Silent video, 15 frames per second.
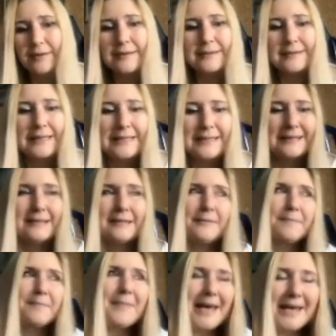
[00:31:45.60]
this
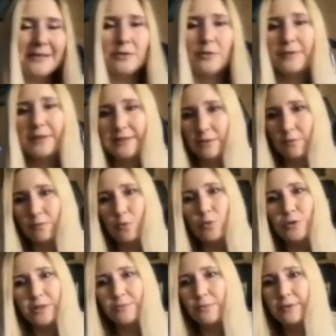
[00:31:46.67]
method of listening to
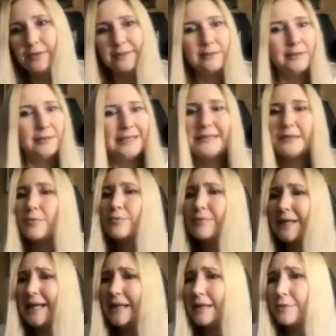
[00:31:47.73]
audiobooks is
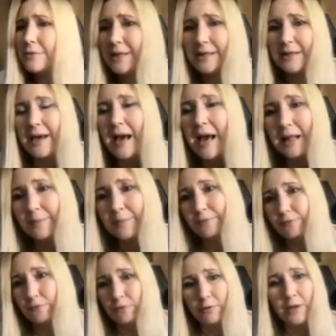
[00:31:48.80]
really, really
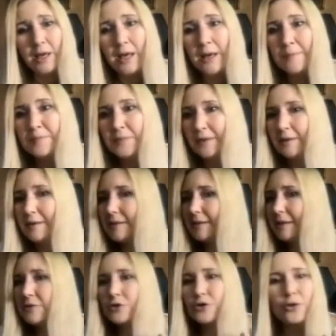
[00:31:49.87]
helpful.
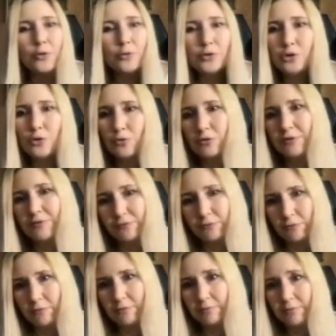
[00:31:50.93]
It's so
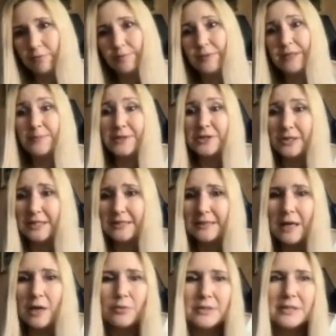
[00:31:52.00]
useful, especially
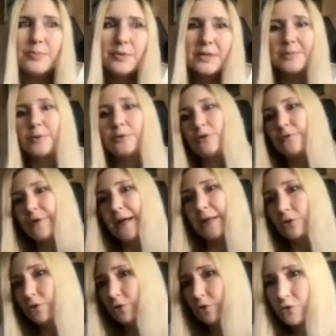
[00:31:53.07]
now it's possible to
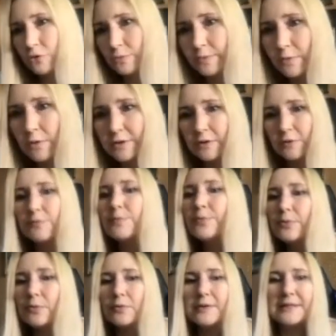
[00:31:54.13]
find on YouTube lots of
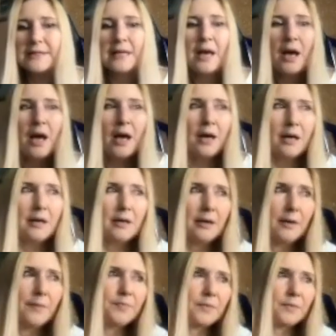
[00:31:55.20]
books.
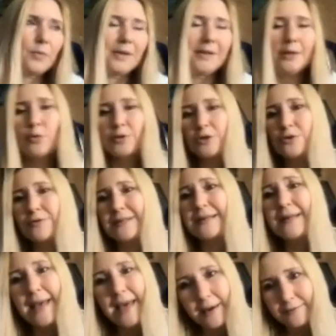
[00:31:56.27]
Well, according to the
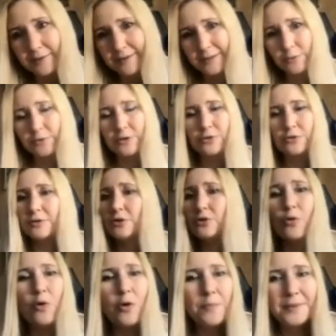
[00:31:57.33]
levels, according to the
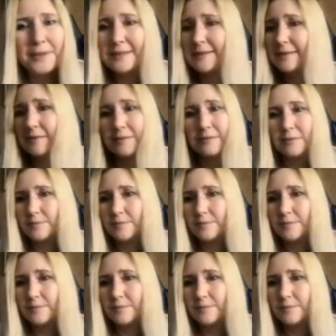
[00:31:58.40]
topics,